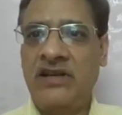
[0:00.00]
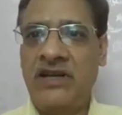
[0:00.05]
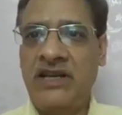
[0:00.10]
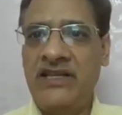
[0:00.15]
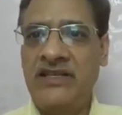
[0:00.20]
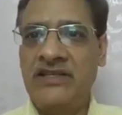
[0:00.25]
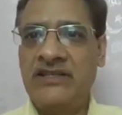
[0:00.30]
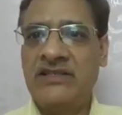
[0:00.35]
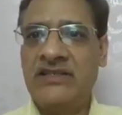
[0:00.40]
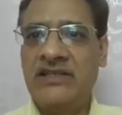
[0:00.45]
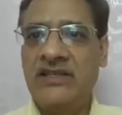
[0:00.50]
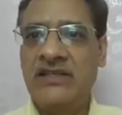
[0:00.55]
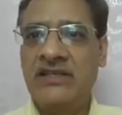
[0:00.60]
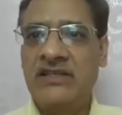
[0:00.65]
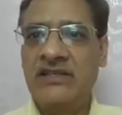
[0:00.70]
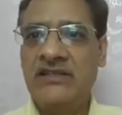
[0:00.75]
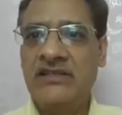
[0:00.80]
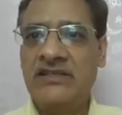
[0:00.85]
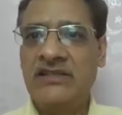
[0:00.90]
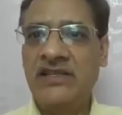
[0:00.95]
trees
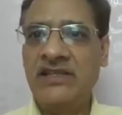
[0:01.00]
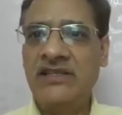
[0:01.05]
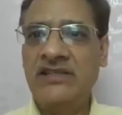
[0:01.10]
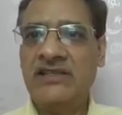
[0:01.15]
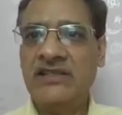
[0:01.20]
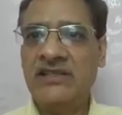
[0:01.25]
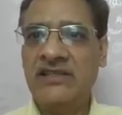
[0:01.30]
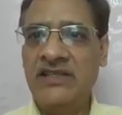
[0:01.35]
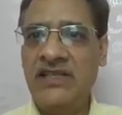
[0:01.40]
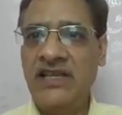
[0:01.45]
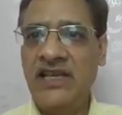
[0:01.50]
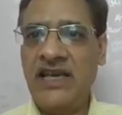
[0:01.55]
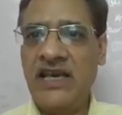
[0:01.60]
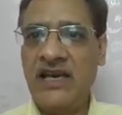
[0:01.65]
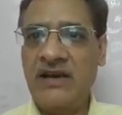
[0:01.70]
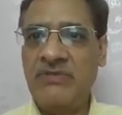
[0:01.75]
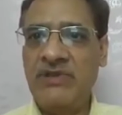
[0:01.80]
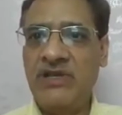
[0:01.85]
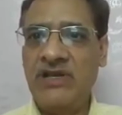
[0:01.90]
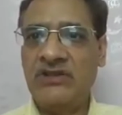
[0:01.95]
since they
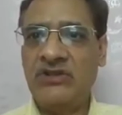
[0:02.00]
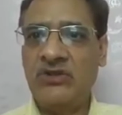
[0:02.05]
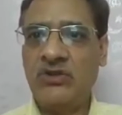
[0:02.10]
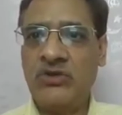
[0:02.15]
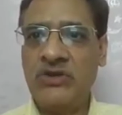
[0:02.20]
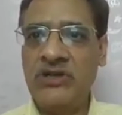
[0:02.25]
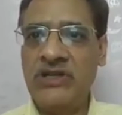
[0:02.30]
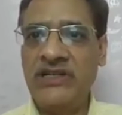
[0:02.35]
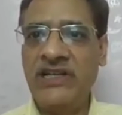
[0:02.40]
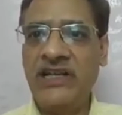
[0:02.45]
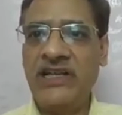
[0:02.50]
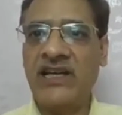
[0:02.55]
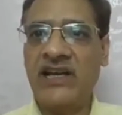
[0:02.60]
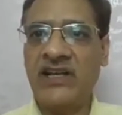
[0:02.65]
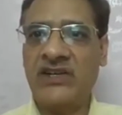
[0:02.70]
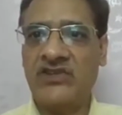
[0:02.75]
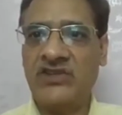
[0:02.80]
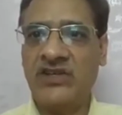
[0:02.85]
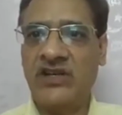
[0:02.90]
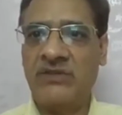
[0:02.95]
have the squirting
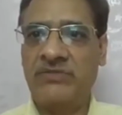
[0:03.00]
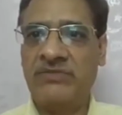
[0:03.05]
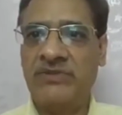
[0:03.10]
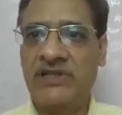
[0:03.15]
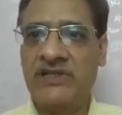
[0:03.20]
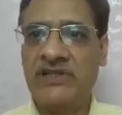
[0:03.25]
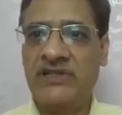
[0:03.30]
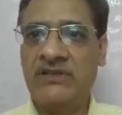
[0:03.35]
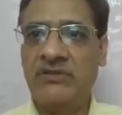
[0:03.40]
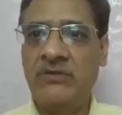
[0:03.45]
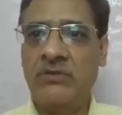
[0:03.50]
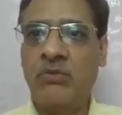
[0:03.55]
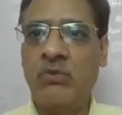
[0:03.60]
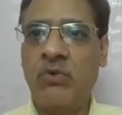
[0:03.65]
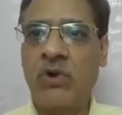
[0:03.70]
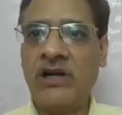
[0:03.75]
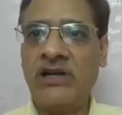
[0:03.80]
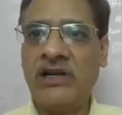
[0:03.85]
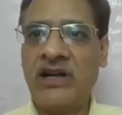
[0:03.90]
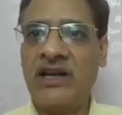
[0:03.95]
action of its
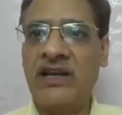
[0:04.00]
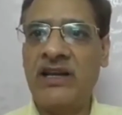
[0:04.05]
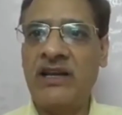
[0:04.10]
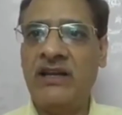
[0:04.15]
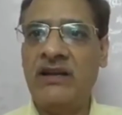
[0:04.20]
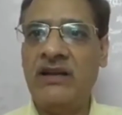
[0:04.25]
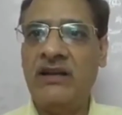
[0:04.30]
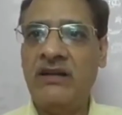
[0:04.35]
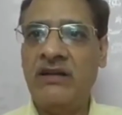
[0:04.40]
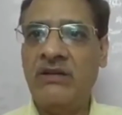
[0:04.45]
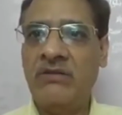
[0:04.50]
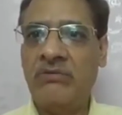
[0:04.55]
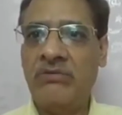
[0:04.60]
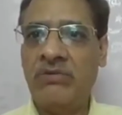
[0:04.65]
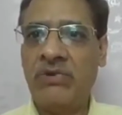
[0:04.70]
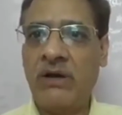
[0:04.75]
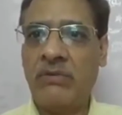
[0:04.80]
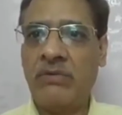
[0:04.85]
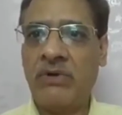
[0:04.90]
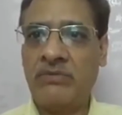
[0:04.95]
watery
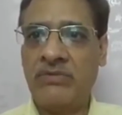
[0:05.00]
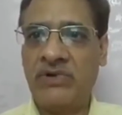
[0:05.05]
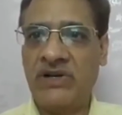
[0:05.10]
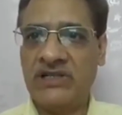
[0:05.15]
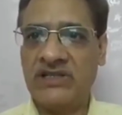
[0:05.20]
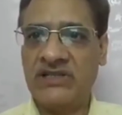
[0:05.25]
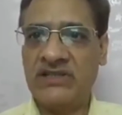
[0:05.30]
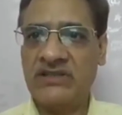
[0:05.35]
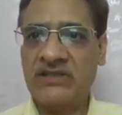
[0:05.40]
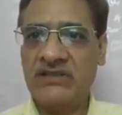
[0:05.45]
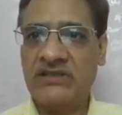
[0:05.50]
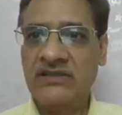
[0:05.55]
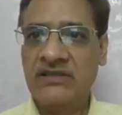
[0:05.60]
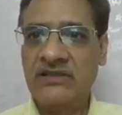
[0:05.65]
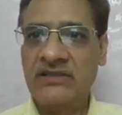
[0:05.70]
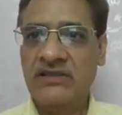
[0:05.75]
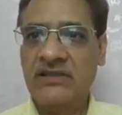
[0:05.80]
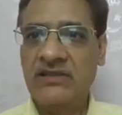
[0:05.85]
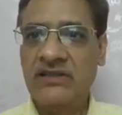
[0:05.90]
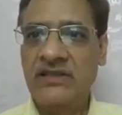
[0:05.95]
flower buds.
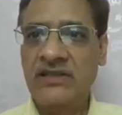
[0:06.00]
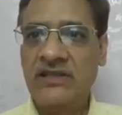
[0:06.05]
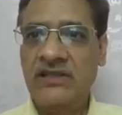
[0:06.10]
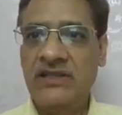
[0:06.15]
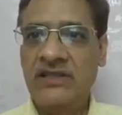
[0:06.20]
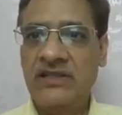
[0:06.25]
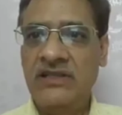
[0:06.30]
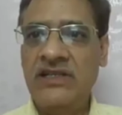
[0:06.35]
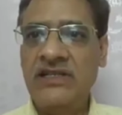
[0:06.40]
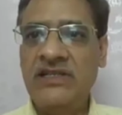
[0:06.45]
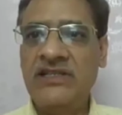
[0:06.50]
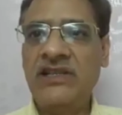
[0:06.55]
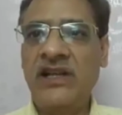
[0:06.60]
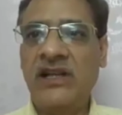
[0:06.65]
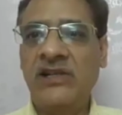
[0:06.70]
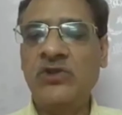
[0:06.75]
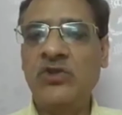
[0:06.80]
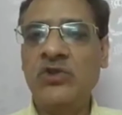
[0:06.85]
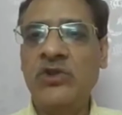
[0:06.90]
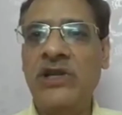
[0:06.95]
It is
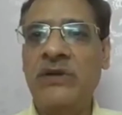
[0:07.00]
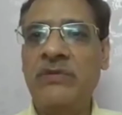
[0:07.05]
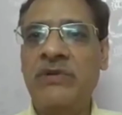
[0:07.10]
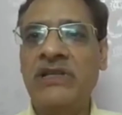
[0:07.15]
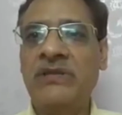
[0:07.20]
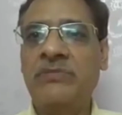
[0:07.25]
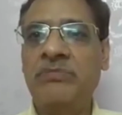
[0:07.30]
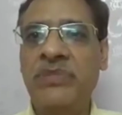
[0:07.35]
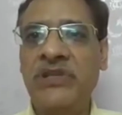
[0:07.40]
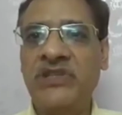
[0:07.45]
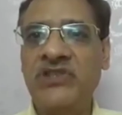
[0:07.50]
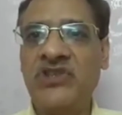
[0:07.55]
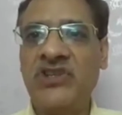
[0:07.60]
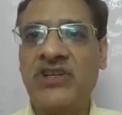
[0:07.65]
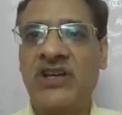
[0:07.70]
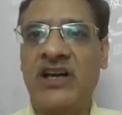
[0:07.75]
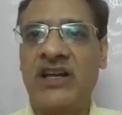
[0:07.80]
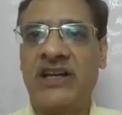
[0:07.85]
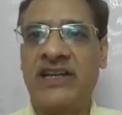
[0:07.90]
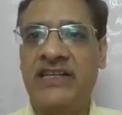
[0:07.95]
also named as
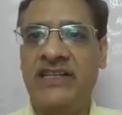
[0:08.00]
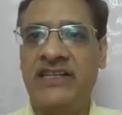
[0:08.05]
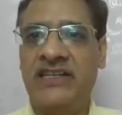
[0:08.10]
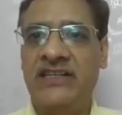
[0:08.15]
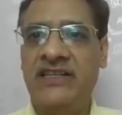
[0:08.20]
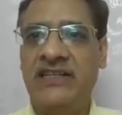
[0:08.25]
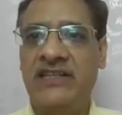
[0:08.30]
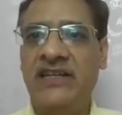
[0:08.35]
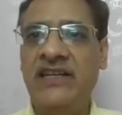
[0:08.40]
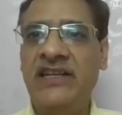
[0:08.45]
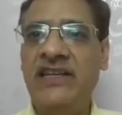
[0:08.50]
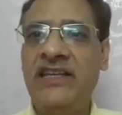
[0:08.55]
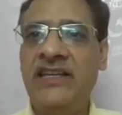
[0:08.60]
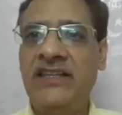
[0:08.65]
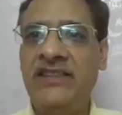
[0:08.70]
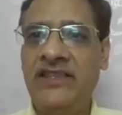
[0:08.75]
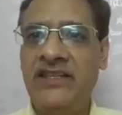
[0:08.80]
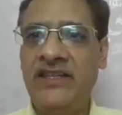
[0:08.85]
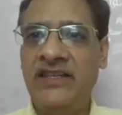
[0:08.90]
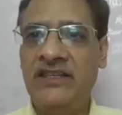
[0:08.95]
pichkari in
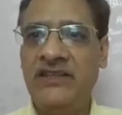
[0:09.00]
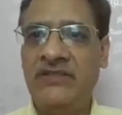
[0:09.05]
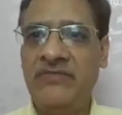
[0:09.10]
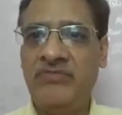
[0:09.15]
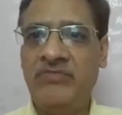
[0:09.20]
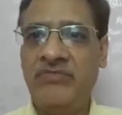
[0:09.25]
Hindi.